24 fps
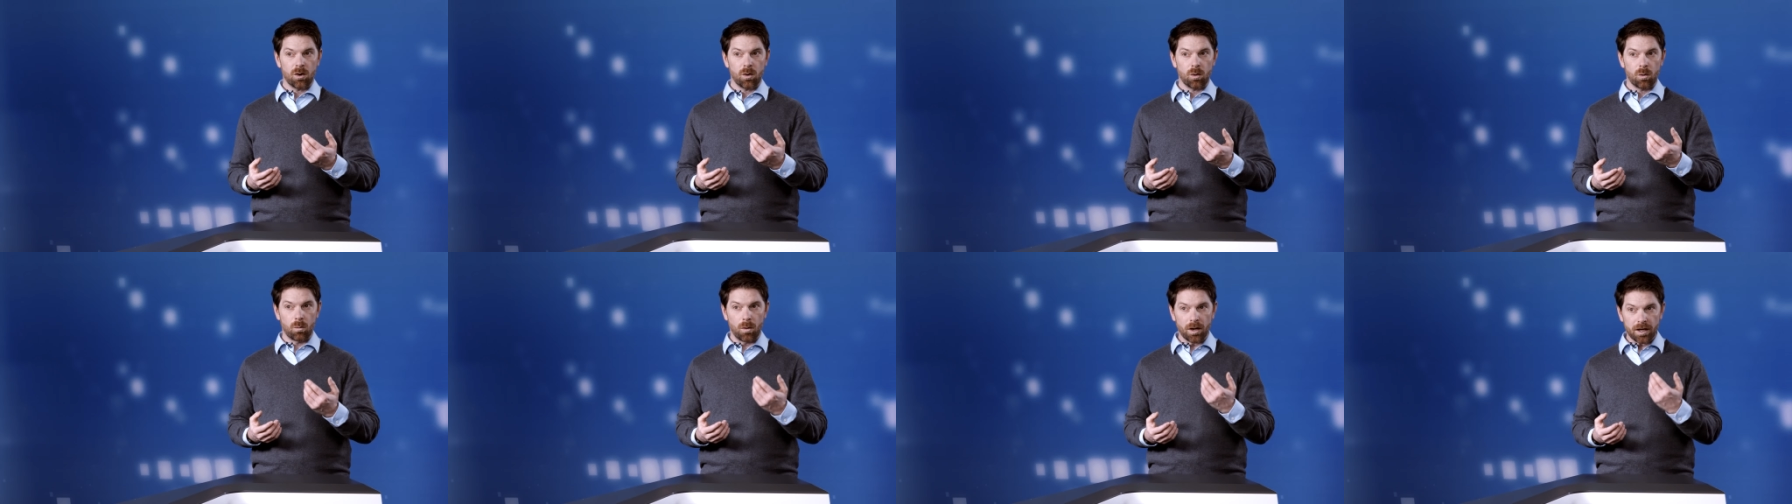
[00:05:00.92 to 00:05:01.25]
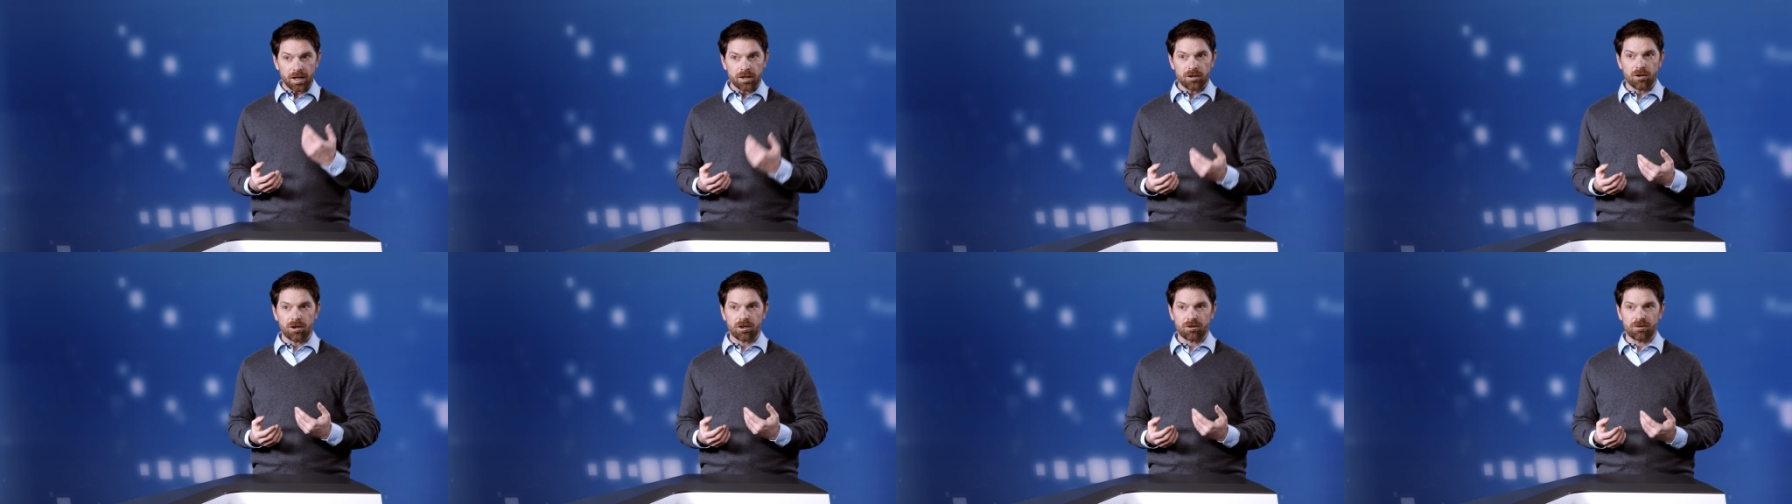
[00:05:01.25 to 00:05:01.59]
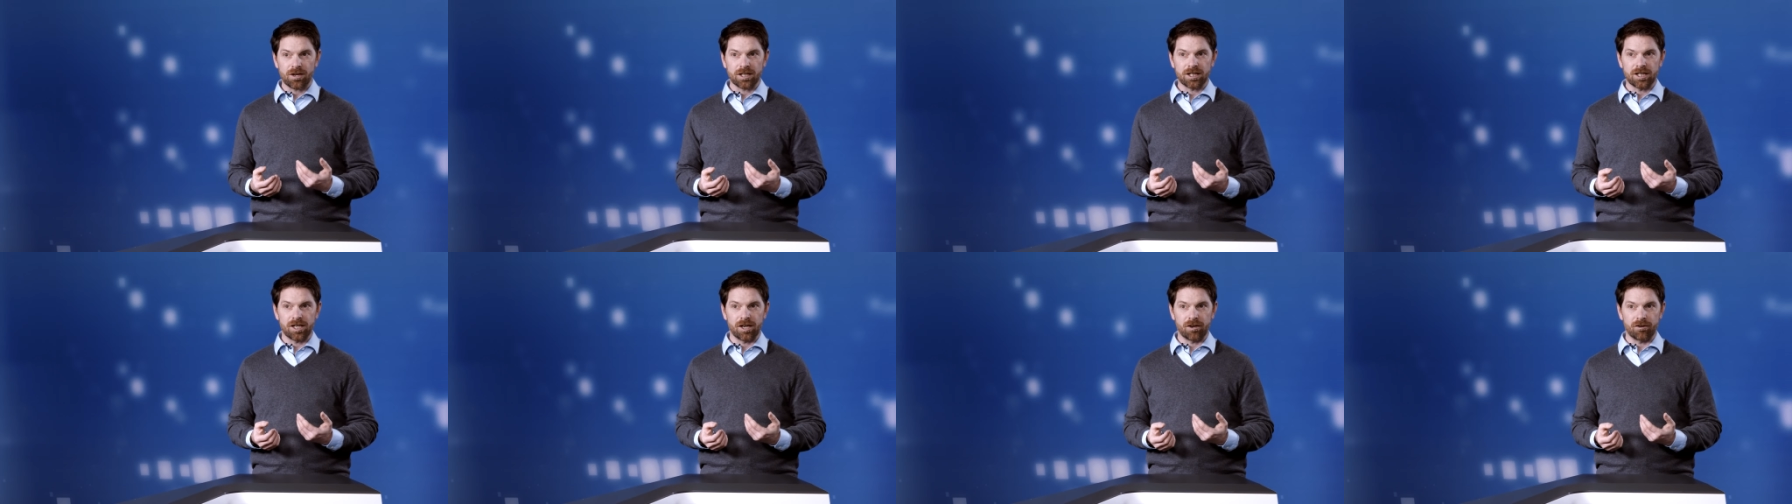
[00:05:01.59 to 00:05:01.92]
what are your
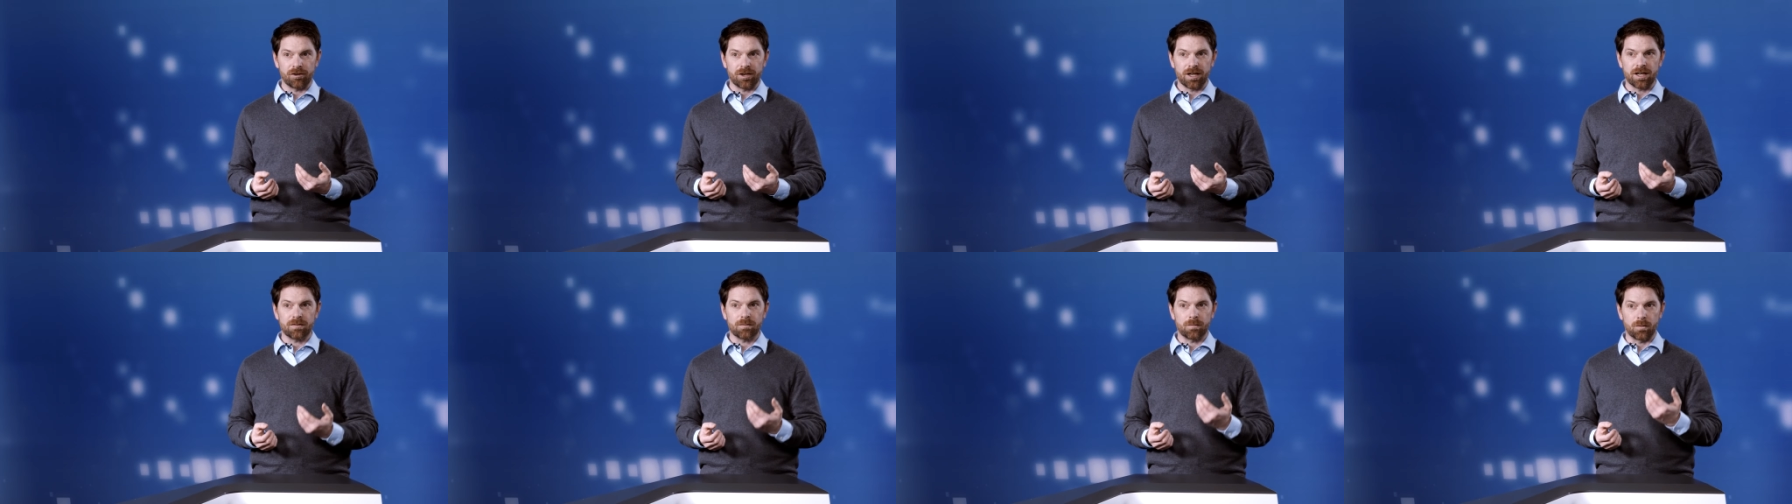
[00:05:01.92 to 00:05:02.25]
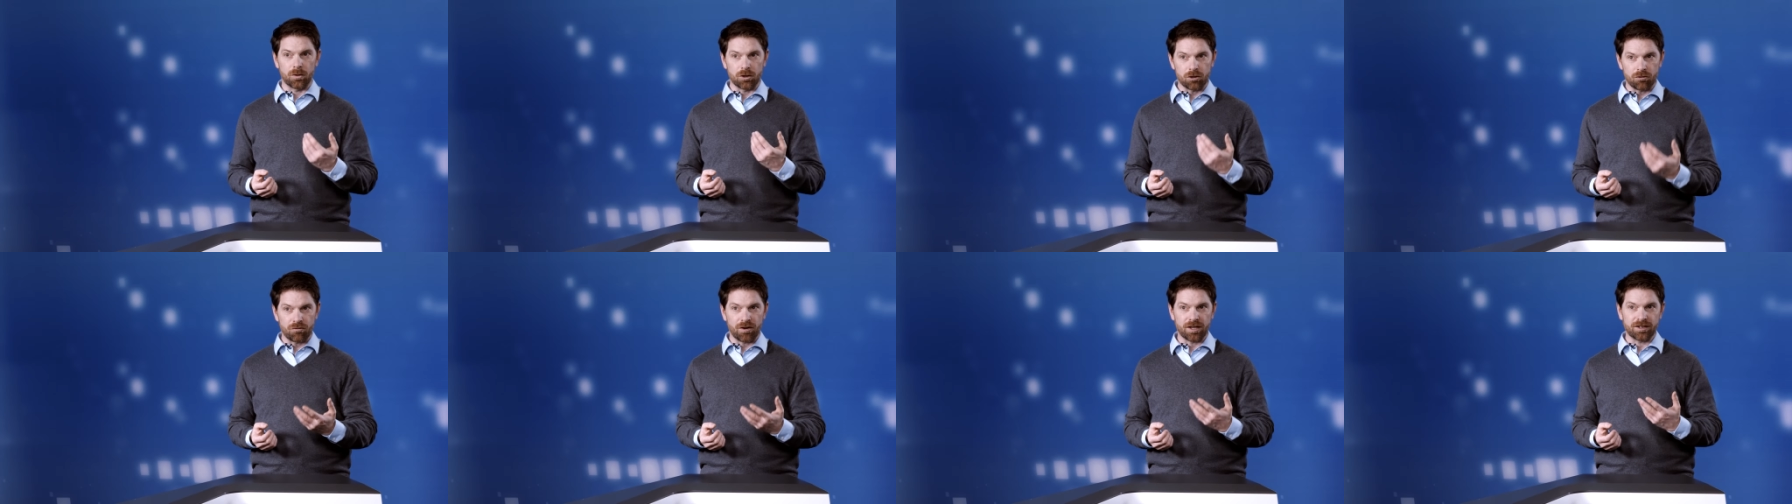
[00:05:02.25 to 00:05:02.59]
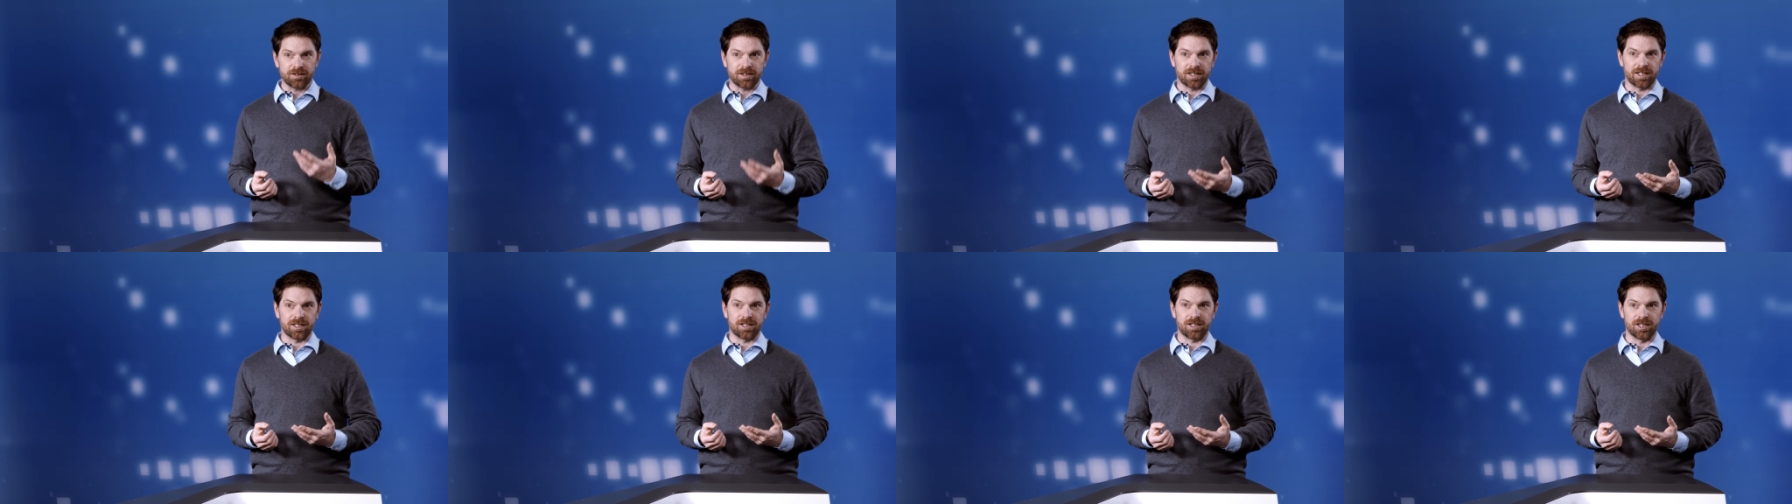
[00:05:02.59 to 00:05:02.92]
criteria for
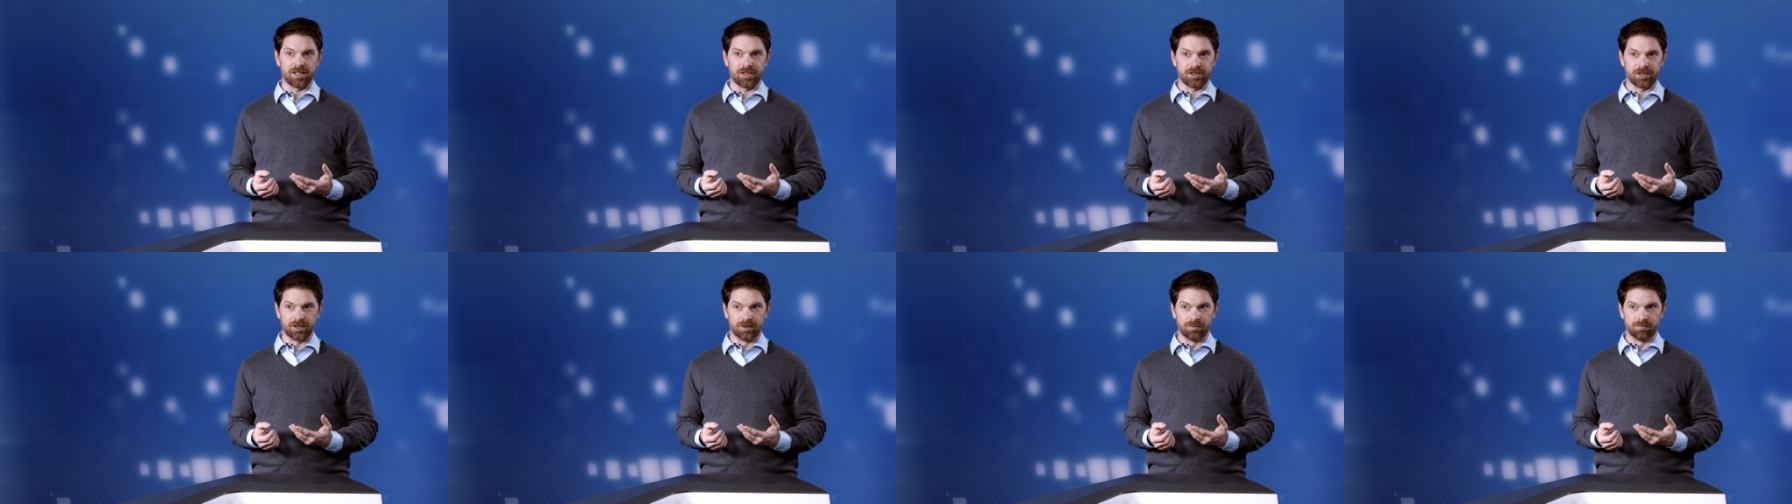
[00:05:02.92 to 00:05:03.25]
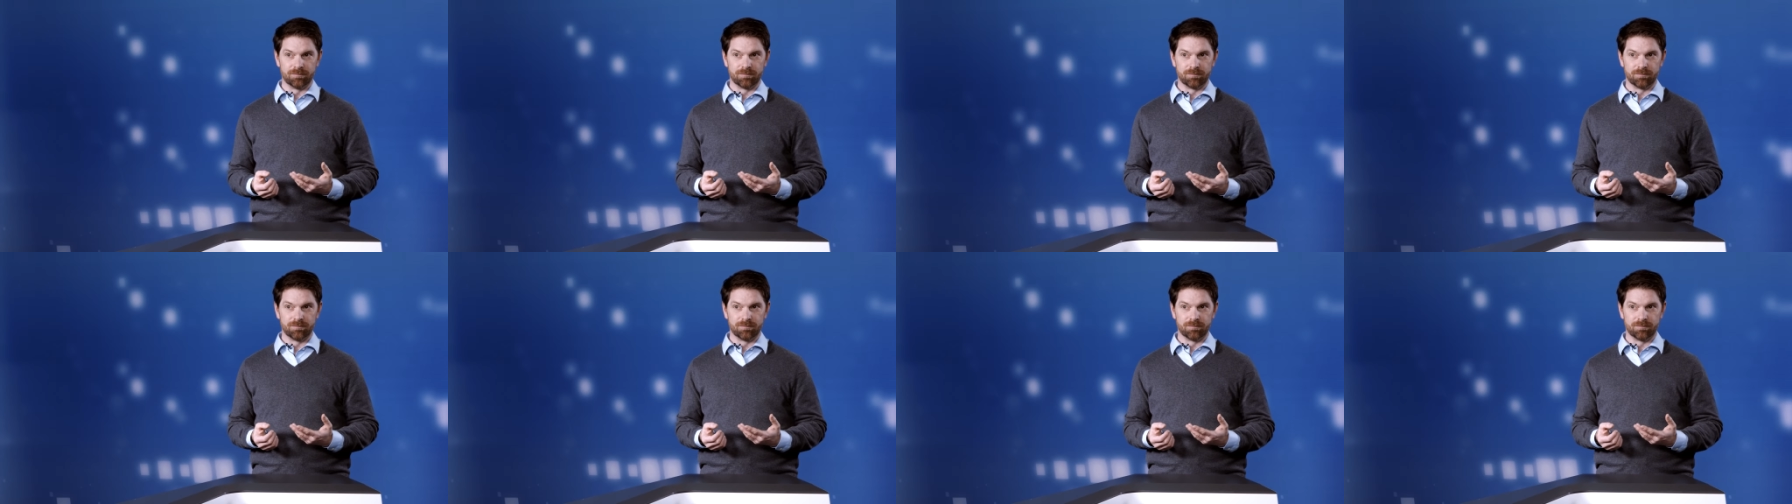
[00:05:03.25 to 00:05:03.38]
trusting a teacher?